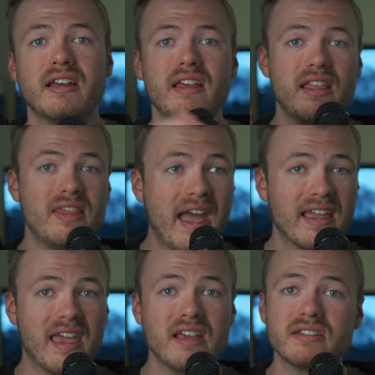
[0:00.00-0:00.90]
In that
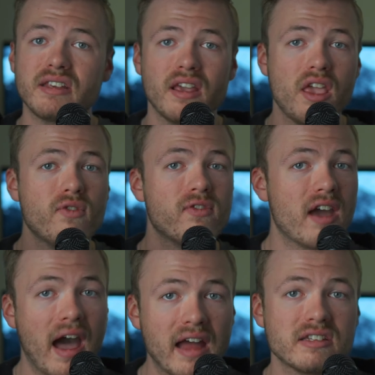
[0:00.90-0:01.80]
case, you've
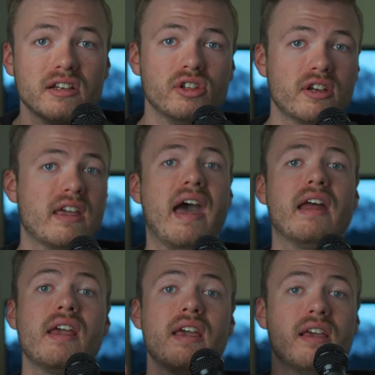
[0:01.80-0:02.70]
got to look at
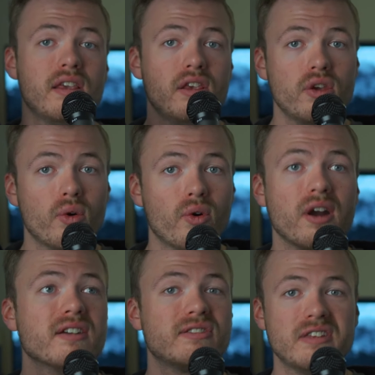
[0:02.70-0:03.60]

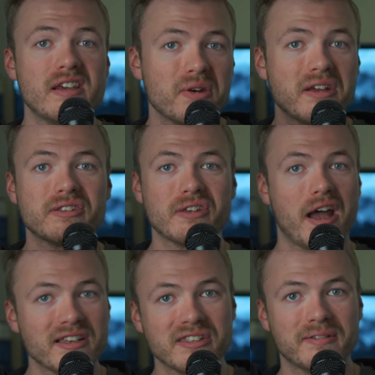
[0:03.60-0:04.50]
your secret
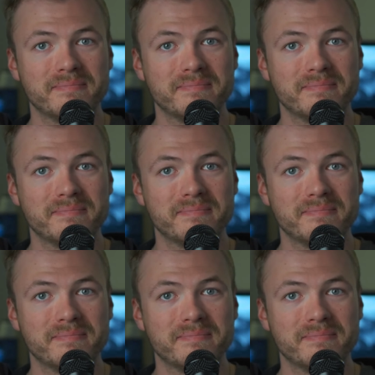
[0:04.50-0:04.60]
sauce.